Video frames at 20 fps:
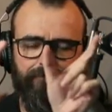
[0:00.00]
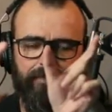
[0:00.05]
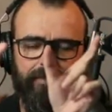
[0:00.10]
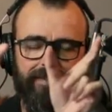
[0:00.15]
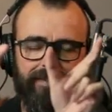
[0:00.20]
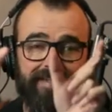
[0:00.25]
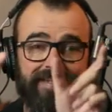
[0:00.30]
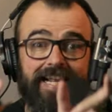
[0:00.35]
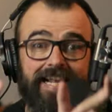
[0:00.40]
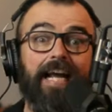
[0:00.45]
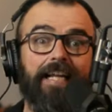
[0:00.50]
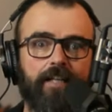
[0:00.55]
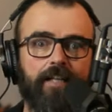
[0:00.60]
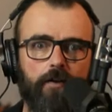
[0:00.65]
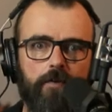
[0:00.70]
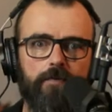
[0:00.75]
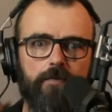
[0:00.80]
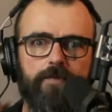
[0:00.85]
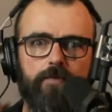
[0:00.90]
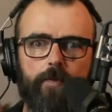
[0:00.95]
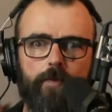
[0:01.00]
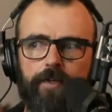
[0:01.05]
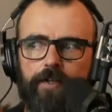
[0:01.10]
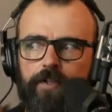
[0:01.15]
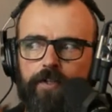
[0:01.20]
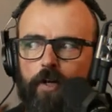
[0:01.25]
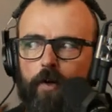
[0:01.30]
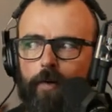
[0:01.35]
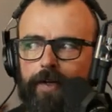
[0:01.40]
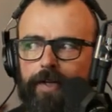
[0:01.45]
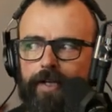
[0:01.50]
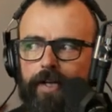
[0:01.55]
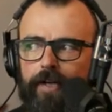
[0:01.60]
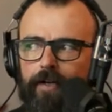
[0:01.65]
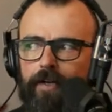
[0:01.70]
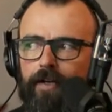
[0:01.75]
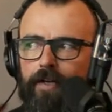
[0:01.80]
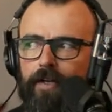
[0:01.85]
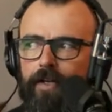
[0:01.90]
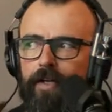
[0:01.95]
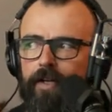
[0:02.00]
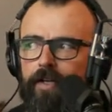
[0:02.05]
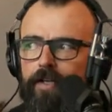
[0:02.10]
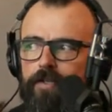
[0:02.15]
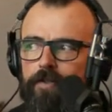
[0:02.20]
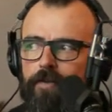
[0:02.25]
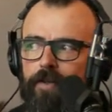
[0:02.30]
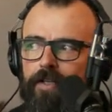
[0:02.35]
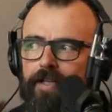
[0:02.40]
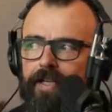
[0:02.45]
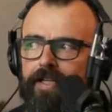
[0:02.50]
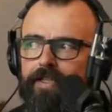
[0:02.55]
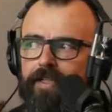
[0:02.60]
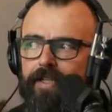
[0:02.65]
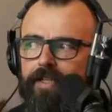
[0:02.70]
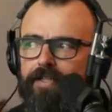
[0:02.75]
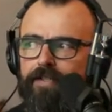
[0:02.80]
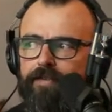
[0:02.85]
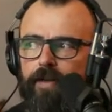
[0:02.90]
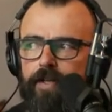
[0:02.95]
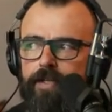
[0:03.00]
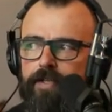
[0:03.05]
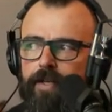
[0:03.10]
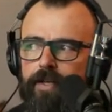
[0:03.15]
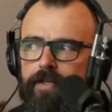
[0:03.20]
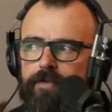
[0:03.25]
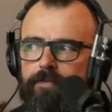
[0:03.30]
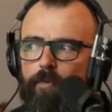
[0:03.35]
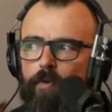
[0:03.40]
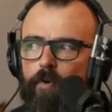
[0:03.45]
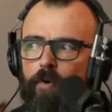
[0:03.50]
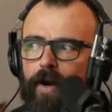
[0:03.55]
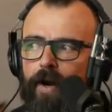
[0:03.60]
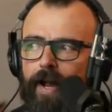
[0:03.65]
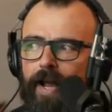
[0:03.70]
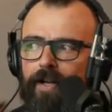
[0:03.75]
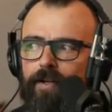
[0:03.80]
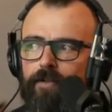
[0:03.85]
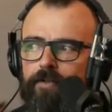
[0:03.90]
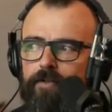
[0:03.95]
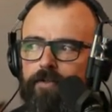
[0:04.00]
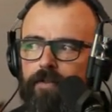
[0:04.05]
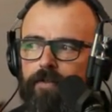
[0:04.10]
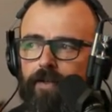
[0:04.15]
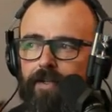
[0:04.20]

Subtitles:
silos where you're going here. So the LinkedIn is more angled,